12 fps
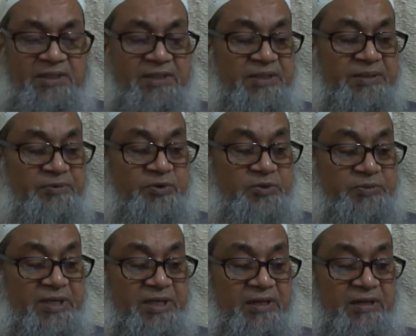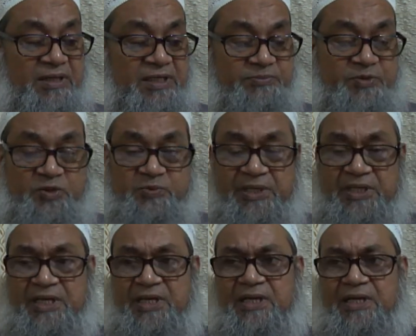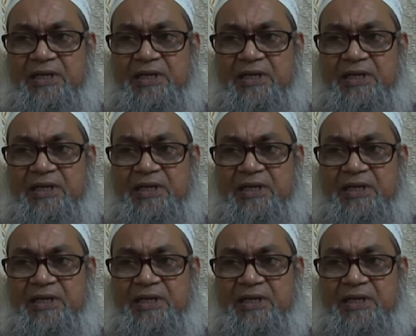leptospira,